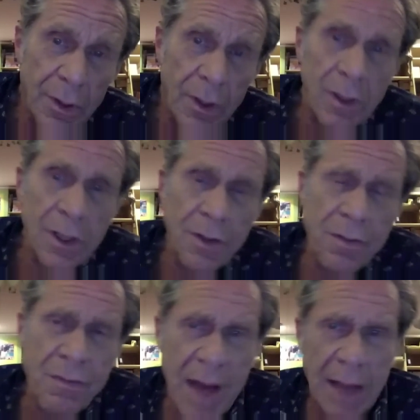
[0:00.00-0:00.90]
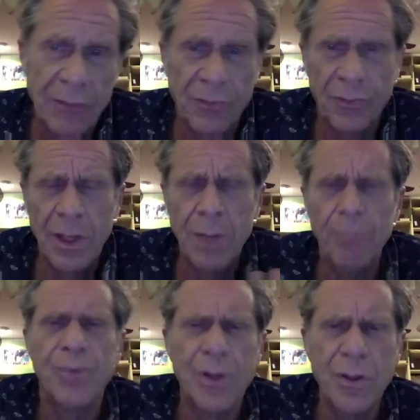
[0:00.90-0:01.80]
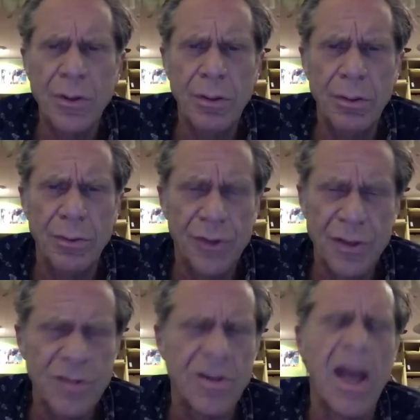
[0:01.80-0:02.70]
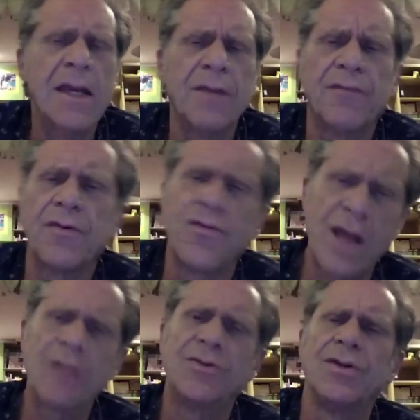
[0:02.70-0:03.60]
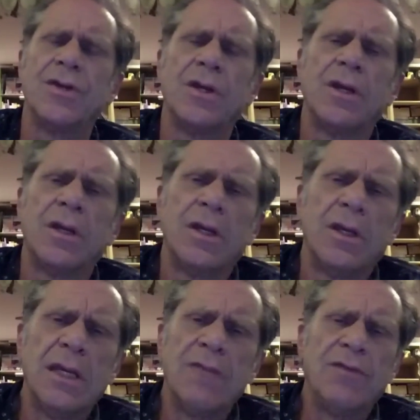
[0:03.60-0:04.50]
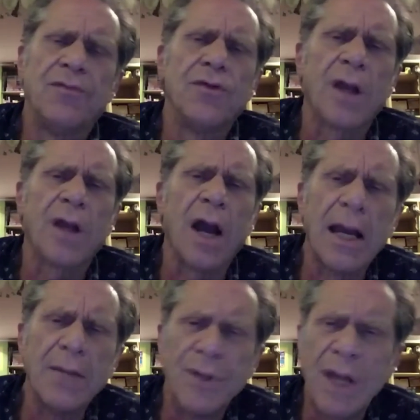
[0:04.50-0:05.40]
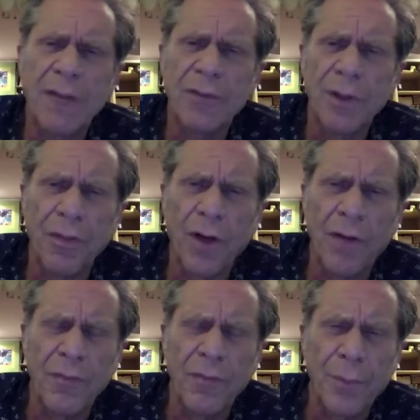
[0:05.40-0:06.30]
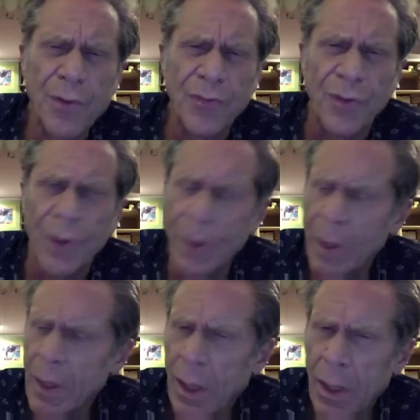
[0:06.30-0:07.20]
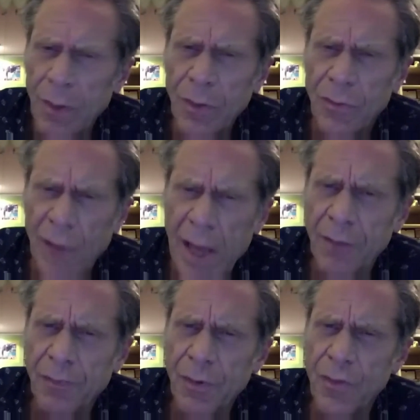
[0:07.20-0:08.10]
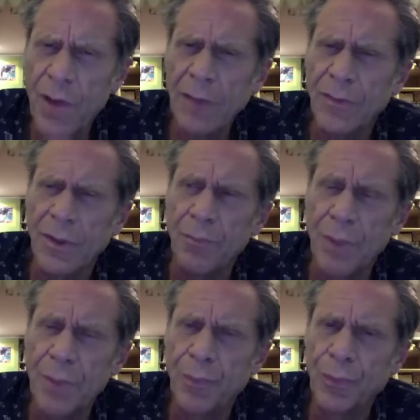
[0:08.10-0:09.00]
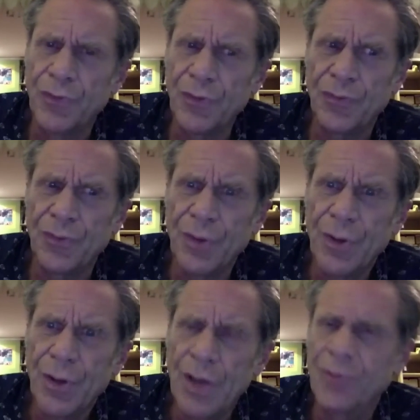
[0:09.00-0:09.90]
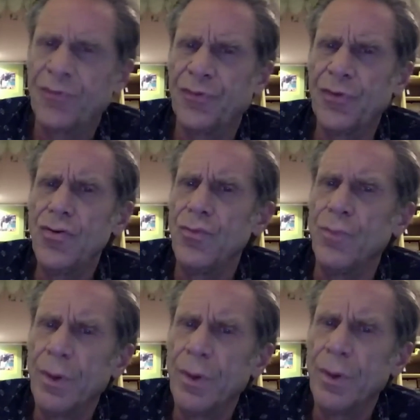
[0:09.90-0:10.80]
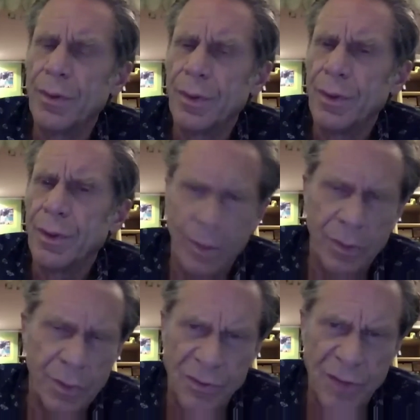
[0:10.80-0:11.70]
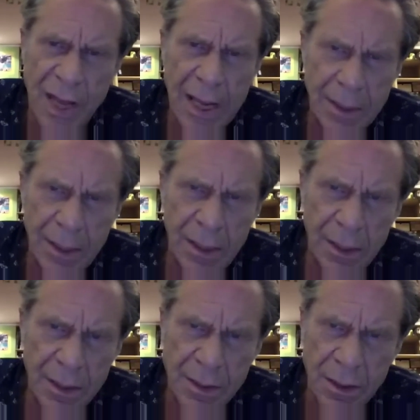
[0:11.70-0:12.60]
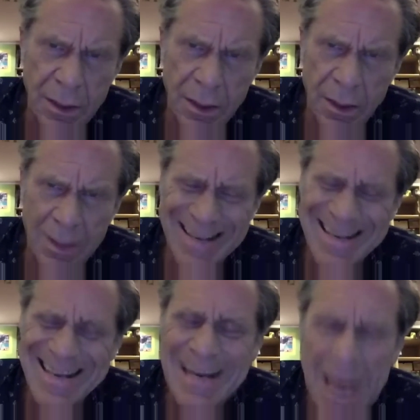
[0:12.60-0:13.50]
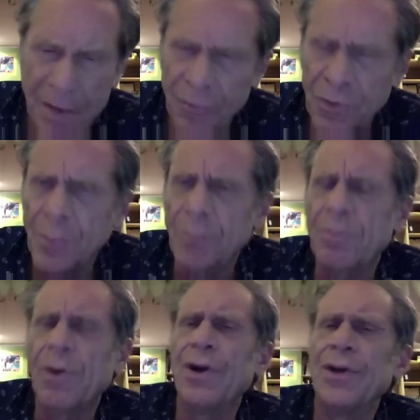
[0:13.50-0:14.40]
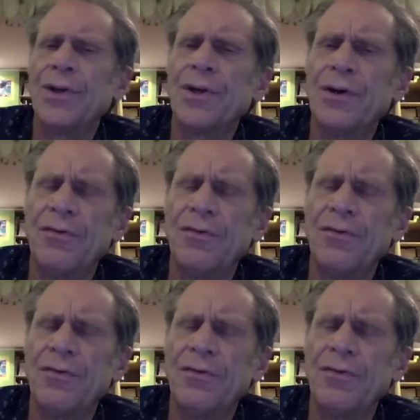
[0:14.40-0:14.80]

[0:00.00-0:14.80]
you know, that's imbued, you just take it for granted. even if you're a kind, benevolent, thoughtful person, you take it for granted. And people just assume that the state is an inevitable part of